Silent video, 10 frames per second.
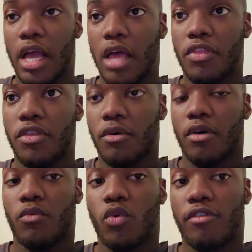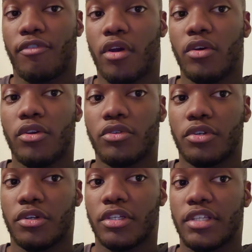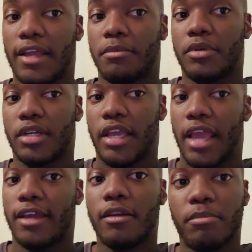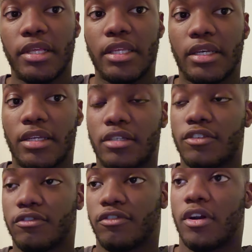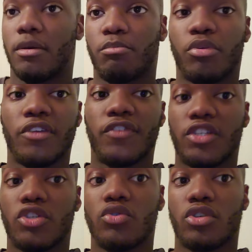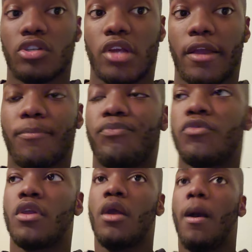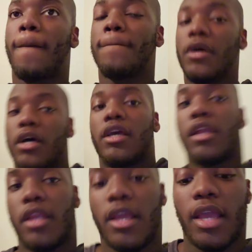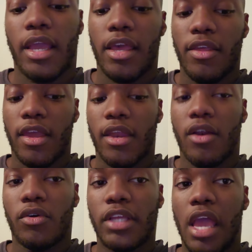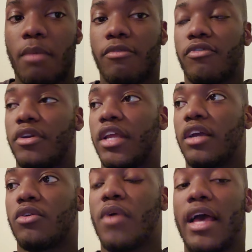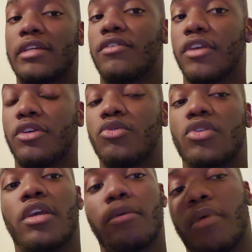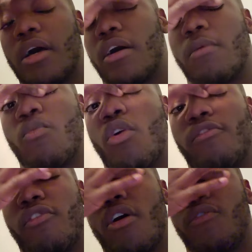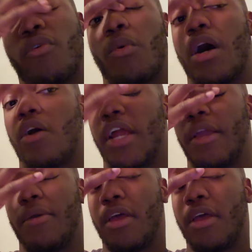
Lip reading: The One for All user is able to gain abilities from previous users, right? But it only happened for Deku as he used the One for All for a while, right?